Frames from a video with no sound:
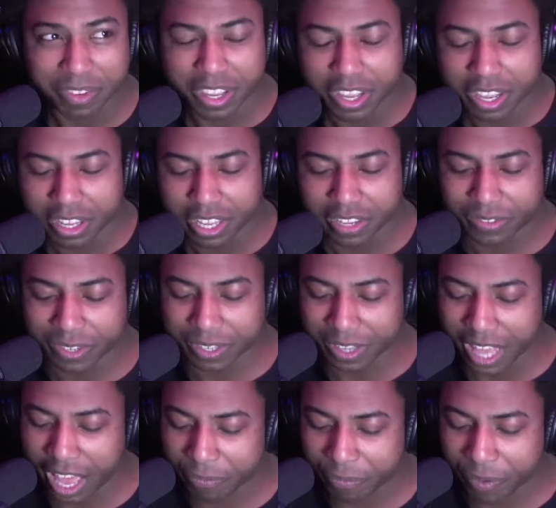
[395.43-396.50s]
Let's see.
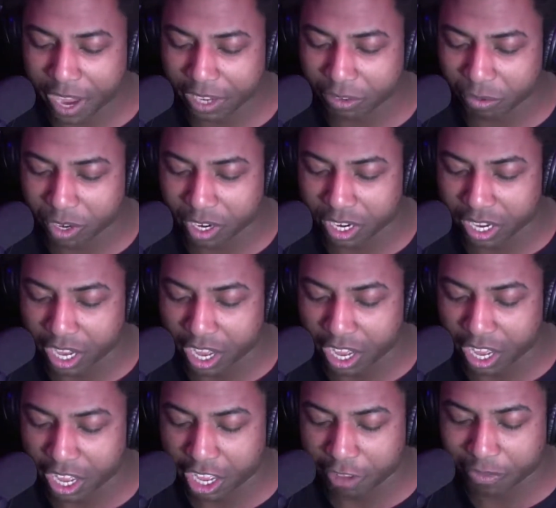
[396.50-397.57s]
Laugh Factory.
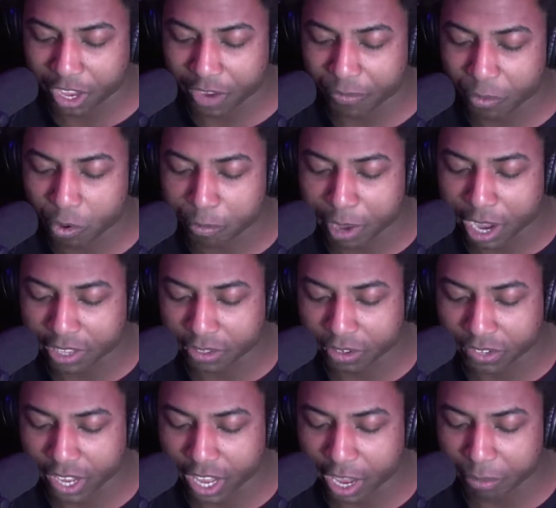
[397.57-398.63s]
They've rolled back their
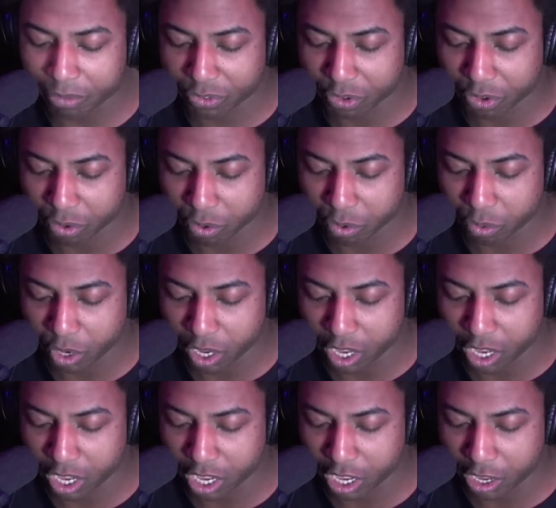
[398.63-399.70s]
times to
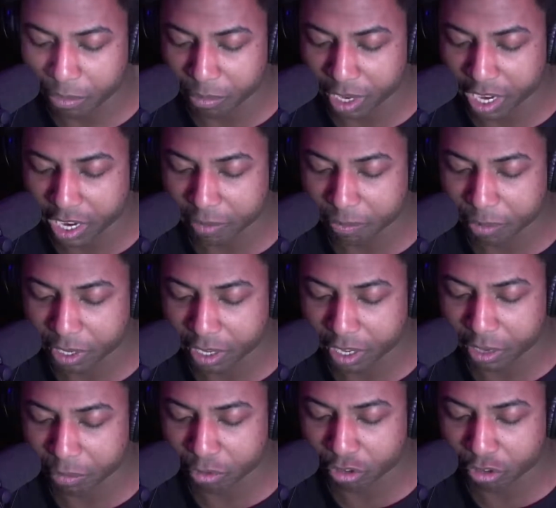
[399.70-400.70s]
8 p.m.